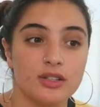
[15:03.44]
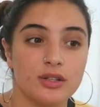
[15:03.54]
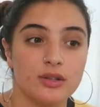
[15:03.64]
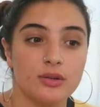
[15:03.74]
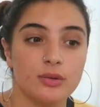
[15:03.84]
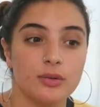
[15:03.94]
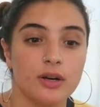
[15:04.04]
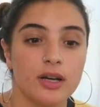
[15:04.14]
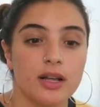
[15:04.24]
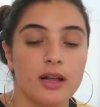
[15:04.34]
to
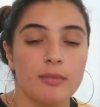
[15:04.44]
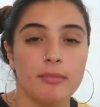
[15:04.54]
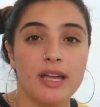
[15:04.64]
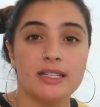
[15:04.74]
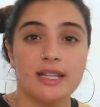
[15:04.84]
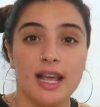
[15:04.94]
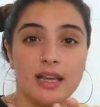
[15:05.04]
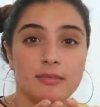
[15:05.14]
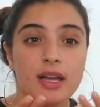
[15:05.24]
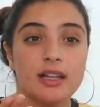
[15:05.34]

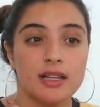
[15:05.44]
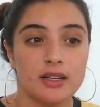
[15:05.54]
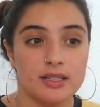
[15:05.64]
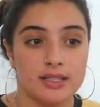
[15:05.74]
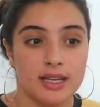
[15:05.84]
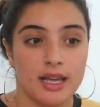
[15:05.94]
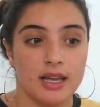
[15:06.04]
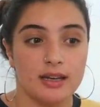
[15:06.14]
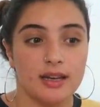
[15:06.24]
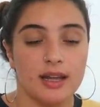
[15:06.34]
maintain my clear
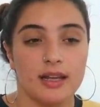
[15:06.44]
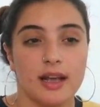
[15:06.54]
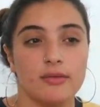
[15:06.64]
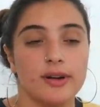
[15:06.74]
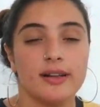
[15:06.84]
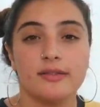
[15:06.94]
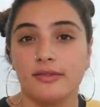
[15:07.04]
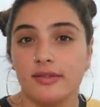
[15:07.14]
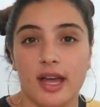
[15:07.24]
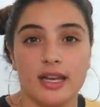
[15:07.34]
skin and get rid of
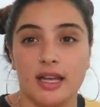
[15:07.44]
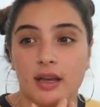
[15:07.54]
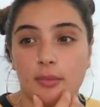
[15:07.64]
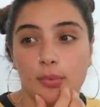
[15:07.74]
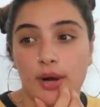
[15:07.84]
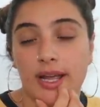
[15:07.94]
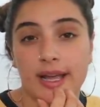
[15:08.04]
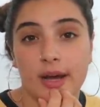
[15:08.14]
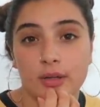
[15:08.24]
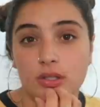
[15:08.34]
any
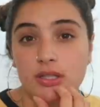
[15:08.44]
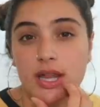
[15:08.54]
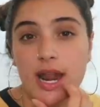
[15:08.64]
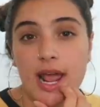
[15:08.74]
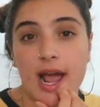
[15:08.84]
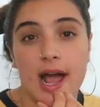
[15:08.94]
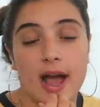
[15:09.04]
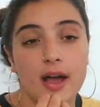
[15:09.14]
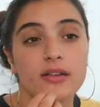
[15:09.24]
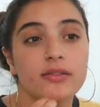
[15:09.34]
breakouts that I
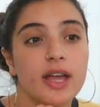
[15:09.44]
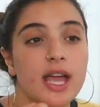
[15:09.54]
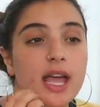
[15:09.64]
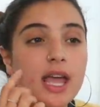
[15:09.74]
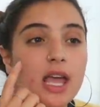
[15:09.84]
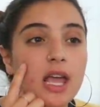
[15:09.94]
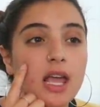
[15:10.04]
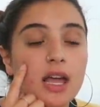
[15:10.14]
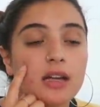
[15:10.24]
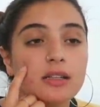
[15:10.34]
have.
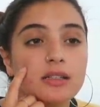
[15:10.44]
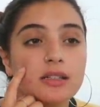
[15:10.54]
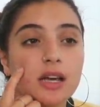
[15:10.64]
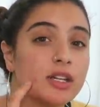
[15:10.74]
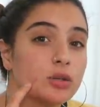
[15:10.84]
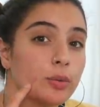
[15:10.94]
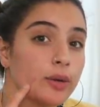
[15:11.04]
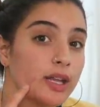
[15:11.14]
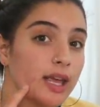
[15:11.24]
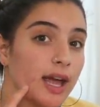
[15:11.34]
And it's
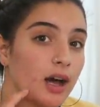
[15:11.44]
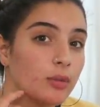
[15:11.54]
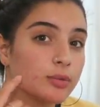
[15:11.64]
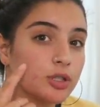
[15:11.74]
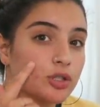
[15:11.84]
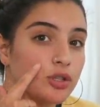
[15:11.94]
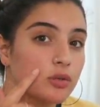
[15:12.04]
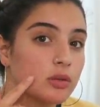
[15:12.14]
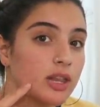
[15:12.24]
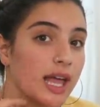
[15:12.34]
really helped
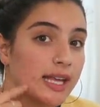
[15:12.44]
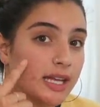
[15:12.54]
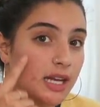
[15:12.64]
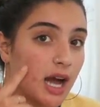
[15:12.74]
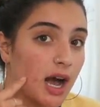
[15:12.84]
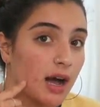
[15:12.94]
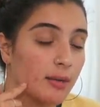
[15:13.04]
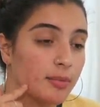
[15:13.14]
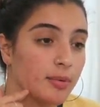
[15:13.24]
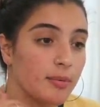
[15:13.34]
to lighten
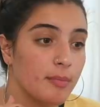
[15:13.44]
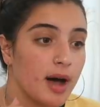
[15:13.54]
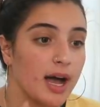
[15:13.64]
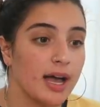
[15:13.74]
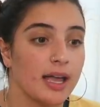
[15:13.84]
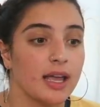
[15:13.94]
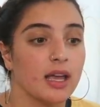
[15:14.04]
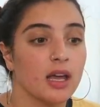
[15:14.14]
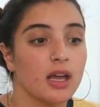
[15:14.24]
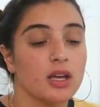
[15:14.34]
up
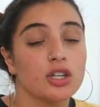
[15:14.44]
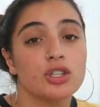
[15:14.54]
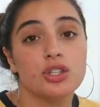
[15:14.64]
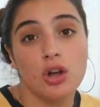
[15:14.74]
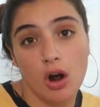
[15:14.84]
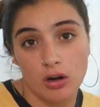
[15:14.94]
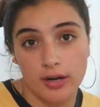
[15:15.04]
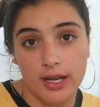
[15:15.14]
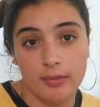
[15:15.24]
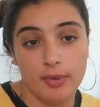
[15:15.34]
my
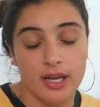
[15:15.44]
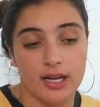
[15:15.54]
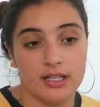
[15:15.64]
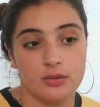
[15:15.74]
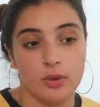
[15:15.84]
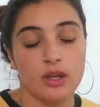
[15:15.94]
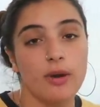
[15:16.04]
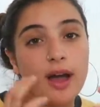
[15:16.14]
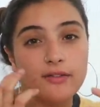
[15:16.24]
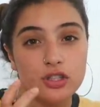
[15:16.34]
scarring, because when you
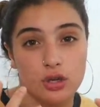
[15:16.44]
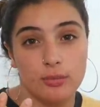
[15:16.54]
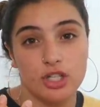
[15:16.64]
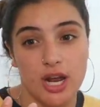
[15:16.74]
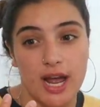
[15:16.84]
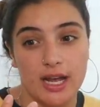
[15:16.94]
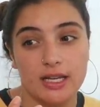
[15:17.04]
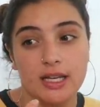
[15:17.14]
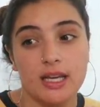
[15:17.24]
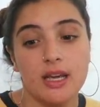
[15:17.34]
have so much
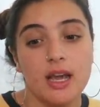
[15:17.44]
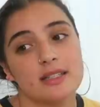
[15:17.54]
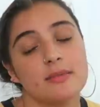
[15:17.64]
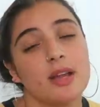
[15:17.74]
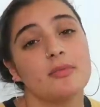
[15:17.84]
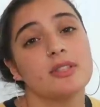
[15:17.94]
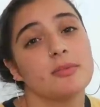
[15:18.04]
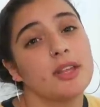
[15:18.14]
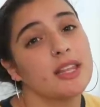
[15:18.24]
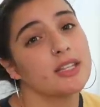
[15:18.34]
acne, sometimes
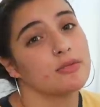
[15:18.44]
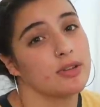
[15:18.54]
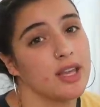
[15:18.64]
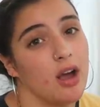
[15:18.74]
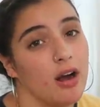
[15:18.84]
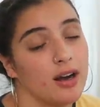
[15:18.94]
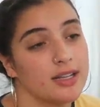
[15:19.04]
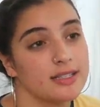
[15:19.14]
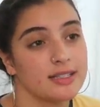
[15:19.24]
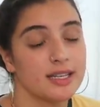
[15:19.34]
something that's really
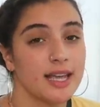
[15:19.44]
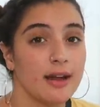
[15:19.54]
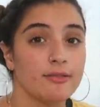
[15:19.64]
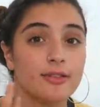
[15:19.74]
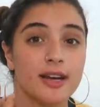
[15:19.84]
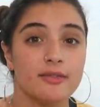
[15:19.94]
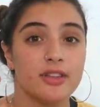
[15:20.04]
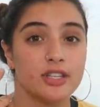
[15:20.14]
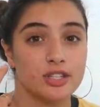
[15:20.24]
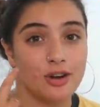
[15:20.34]
hard is to get rid of
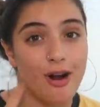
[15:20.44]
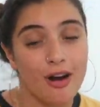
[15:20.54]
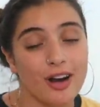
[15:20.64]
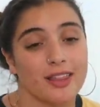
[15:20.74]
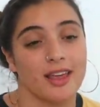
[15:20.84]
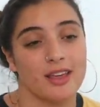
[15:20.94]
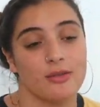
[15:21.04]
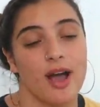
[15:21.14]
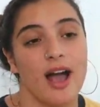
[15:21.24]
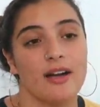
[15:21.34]
the scarring that
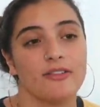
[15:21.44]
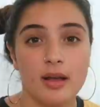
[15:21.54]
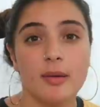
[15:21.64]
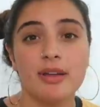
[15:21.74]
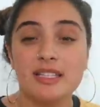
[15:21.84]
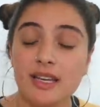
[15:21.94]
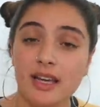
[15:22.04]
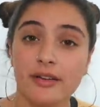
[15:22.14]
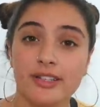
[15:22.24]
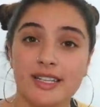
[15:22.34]
you have. And my
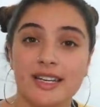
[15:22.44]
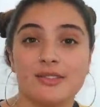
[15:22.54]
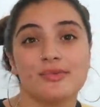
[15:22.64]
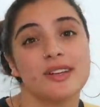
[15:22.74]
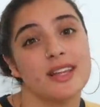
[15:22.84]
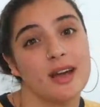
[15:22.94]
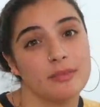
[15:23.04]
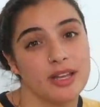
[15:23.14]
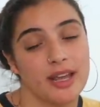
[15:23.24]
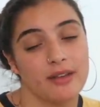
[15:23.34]
skincare routine has really
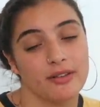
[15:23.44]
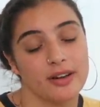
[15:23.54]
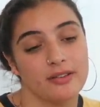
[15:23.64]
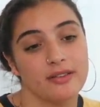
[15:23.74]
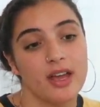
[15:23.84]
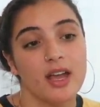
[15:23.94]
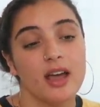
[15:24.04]
helped me to get rid of